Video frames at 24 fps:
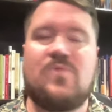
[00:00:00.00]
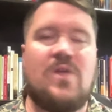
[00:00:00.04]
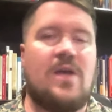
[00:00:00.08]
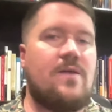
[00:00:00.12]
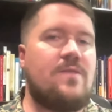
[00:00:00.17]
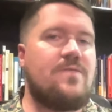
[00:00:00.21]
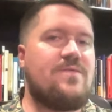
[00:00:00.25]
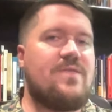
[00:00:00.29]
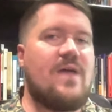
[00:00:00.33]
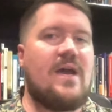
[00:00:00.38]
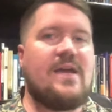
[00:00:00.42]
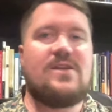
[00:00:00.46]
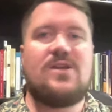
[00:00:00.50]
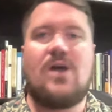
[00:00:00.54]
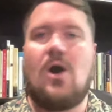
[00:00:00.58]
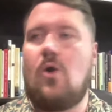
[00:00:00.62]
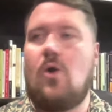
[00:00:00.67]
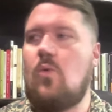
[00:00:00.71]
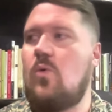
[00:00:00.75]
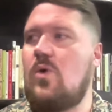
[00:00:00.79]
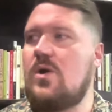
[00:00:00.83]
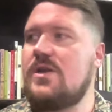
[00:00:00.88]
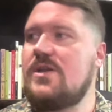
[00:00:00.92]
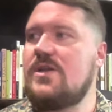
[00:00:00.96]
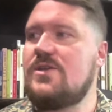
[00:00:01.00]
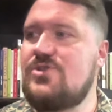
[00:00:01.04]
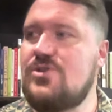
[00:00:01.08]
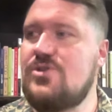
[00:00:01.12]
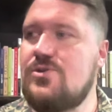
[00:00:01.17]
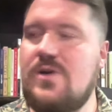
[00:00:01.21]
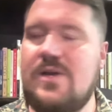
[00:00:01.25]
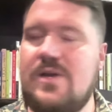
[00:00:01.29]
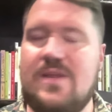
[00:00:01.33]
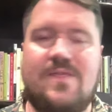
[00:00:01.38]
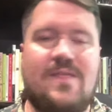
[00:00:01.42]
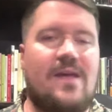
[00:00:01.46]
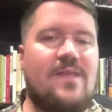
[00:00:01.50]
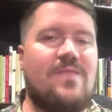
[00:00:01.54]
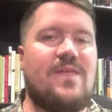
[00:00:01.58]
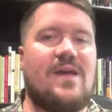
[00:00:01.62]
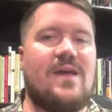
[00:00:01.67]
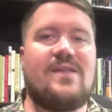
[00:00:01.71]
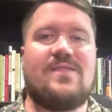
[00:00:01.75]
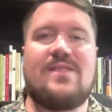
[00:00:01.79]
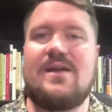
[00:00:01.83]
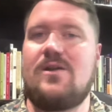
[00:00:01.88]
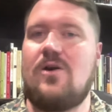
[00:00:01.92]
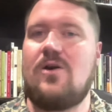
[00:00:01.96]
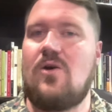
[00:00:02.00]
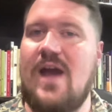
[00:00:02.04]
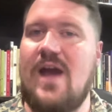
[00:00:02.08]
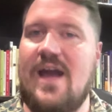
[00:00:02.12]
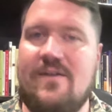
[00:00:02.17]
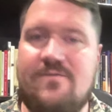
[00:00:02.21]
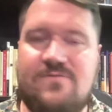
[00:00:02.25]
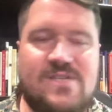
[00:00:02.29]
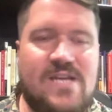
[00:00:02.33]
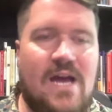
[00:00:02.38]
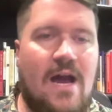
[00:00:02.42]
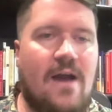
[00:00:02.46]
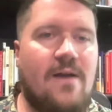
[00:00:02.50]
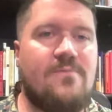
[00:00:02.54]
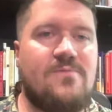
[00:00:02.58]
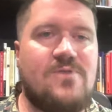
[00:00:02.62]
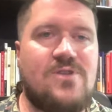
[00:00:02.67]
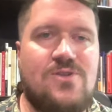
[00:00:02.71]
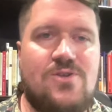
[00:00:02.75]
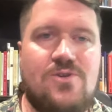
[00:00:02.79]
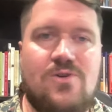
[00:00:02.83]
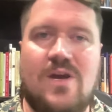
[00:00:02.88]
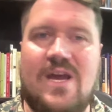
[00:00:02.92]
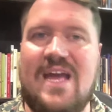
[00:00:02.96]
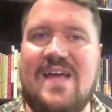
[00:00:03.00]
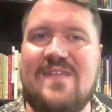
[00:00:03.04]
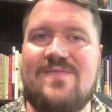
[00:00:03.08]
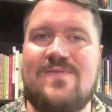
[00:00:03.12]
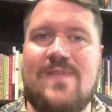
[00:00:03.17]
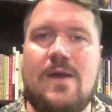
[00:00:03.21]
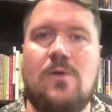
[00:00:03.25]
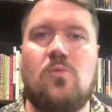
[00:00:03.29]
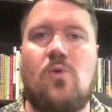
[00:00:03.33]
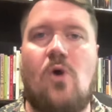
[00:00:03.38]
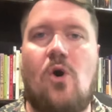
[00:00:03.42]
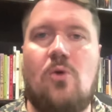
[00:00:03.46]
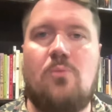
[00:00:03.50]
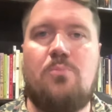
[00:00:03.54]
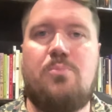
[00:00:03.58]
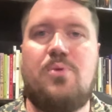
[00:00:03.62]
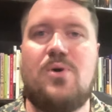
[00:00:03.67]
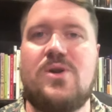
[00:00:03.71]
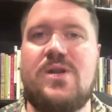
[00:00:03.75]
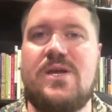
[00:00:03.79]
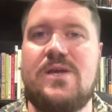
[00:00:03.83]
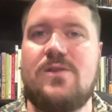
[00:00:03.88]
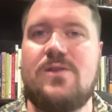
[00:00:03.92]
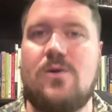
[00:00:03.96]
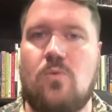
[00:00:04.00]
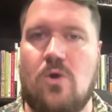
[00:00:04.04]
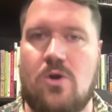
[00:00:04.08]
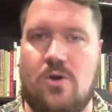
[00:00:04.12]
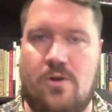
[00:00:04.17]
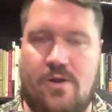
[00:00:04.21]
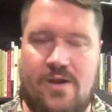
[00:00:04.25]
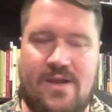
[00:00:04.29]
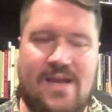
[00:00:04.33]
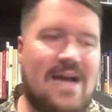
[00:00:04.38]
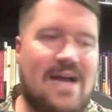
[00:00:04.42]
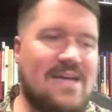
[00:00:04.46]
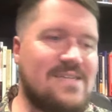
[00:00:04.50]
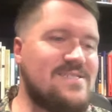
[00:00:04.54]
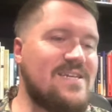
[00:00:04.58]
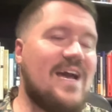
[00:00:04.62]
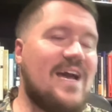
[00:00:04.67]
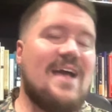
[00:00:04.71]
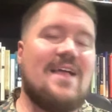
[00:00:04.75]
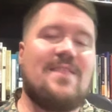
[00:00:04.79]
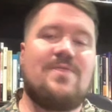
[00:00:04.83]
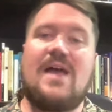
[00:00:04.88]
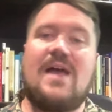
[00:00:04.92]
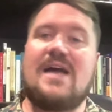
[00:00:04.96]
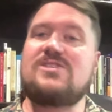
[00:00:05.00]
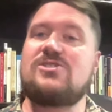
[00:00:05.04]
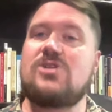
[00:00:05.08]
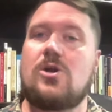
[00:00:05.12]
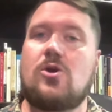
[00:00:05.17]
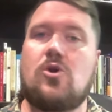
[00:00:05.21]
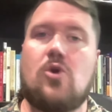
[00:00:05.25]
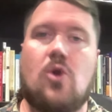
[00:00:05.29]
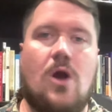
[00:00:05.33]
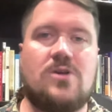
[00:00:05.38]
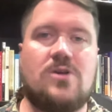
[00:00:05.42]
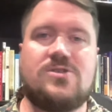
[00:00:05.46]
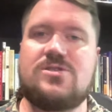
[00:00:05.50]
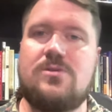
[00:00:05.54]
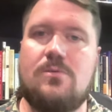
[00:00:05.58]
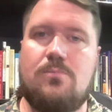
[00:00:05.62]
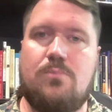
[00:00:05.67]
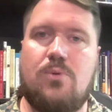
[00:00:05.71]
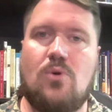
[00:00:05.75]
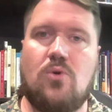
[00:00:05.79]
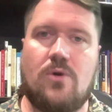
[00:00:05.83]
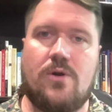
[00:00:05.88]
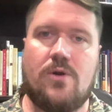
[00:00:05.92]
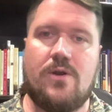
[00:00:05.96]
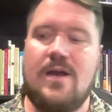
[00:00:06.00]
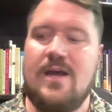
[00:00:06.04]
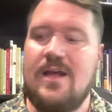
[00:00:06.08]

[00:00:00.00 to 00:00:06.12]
They don't want to do it. They think they don't have time to do it, and they won't put in the work. Guys, that's across the board.